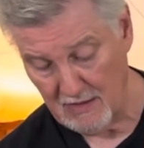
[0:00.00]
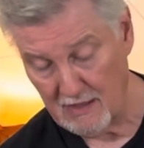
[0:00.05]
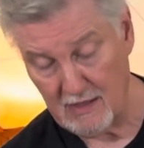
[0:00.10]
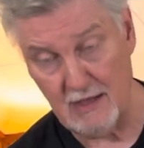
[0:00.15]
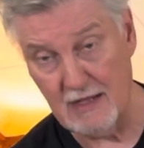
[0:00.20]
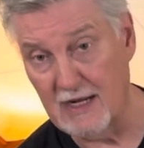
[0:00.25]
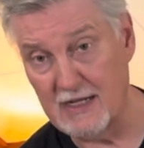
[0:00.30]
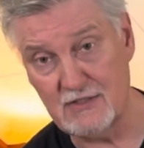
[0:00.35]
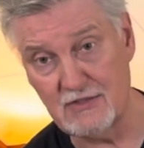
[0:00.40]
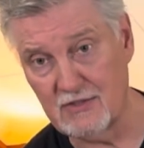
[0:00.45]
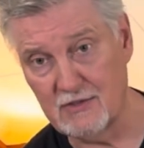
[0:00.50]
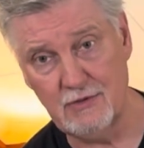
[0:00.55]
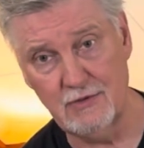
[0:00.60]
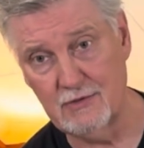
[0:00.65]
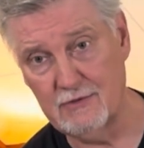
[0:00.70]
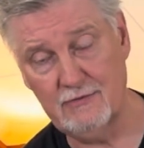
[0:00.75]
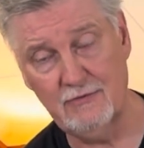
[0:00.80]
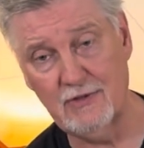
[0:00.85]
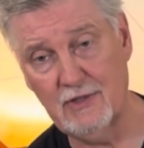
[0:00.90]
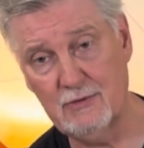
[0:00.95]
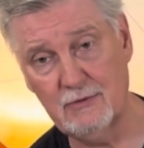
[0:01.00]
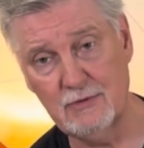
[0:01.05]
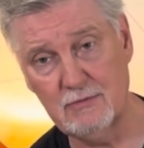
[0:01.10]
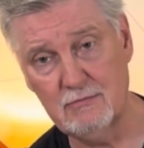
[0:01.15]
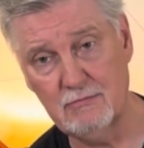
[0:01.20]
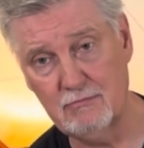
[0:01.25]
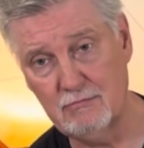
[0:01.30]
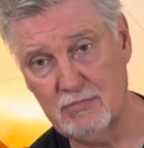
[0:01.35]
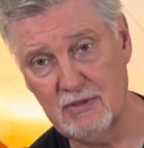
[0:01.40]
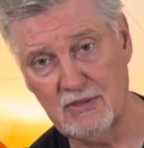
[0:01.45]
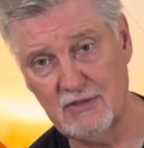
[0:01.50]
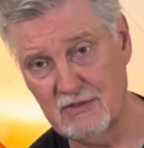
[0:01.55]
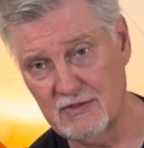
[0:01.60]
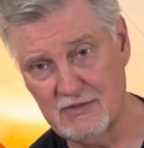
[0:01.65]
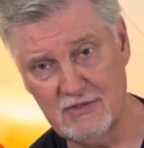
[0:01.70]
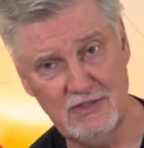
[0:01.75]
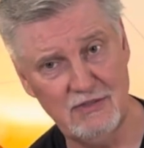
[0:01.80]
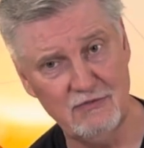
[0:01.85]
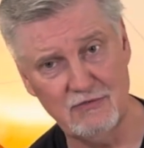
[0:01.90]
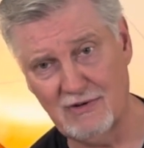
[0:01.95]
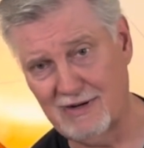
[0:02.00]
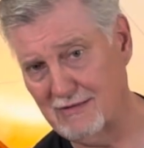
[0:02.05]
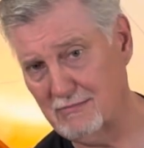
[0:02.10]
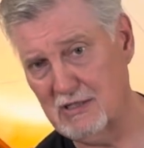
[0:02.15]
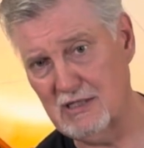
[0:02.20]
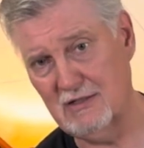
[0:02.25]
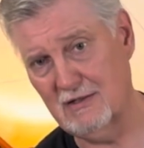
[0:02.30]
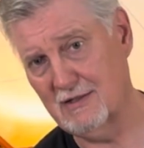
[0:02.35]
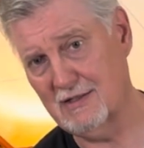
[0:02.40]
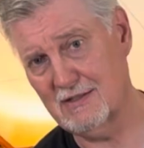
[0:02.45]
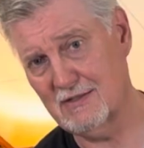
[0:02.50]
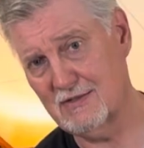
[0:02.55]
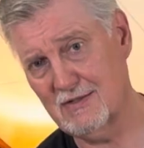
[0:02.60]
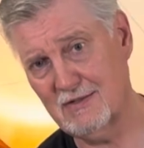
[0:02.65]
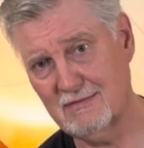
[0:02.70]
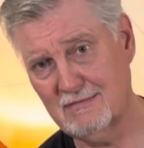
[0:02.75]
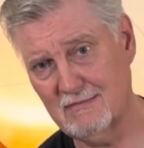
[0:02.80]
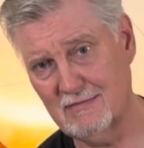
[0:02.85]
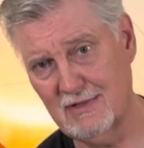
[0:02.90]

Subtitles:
And I still don't float them because they drive me nuts.